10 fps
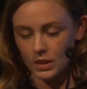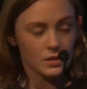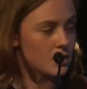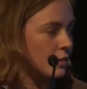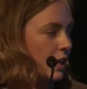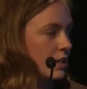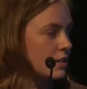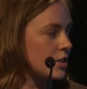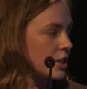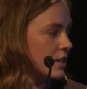so that
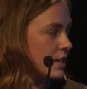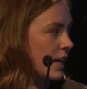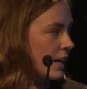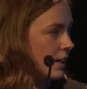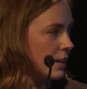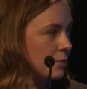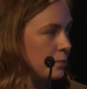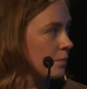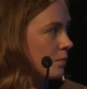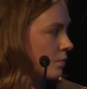is just a
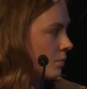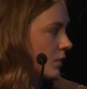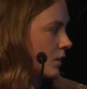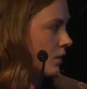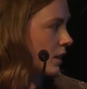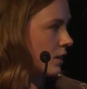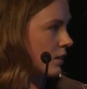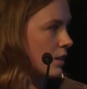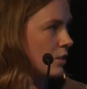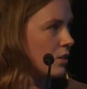
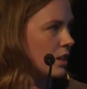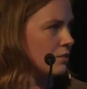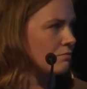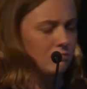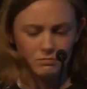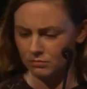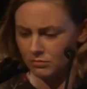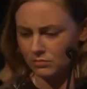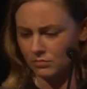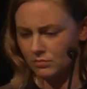thing that you can
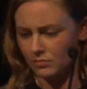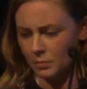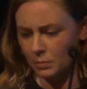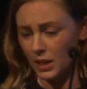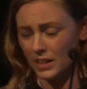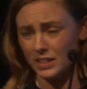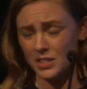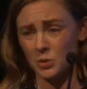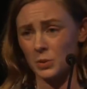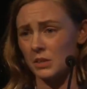plug
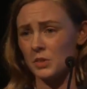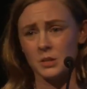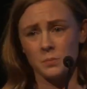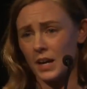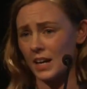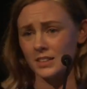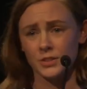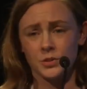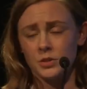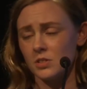into whatever compiler
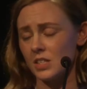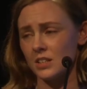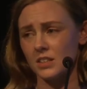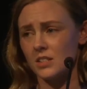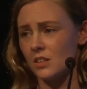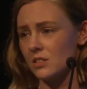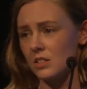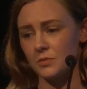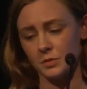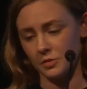you're using. There's lots
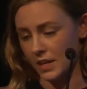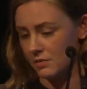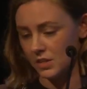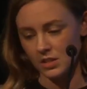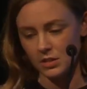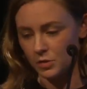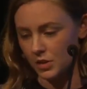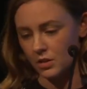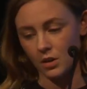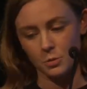of different flavors
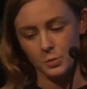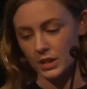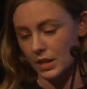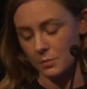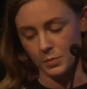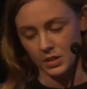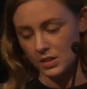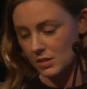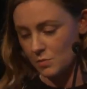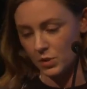for Gulp and
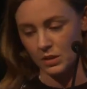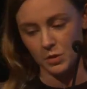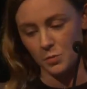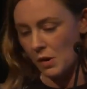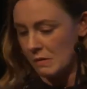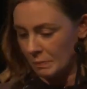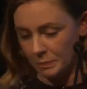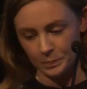Compass and whatever you want.